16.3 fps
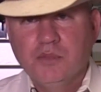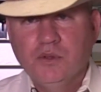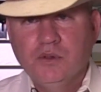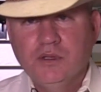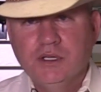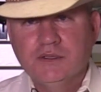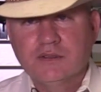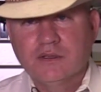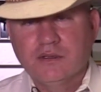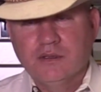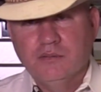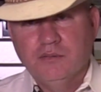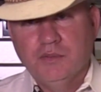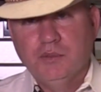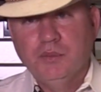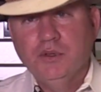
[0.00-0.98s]
bullets,
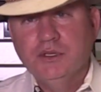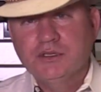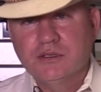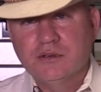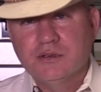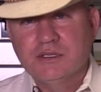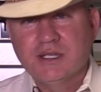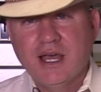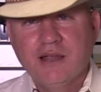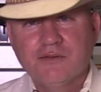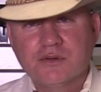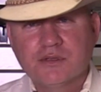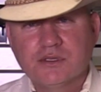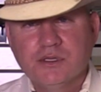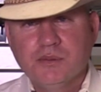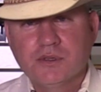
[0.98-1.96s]
the bullets that are designed
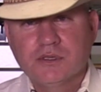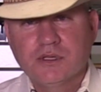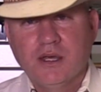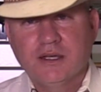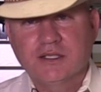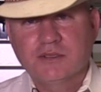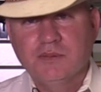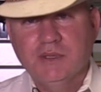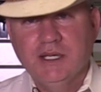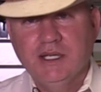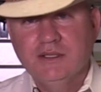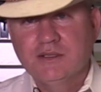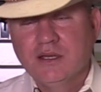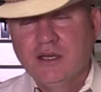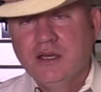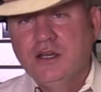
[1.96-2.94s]
for supersonic
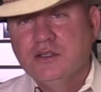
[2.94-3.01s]
speeds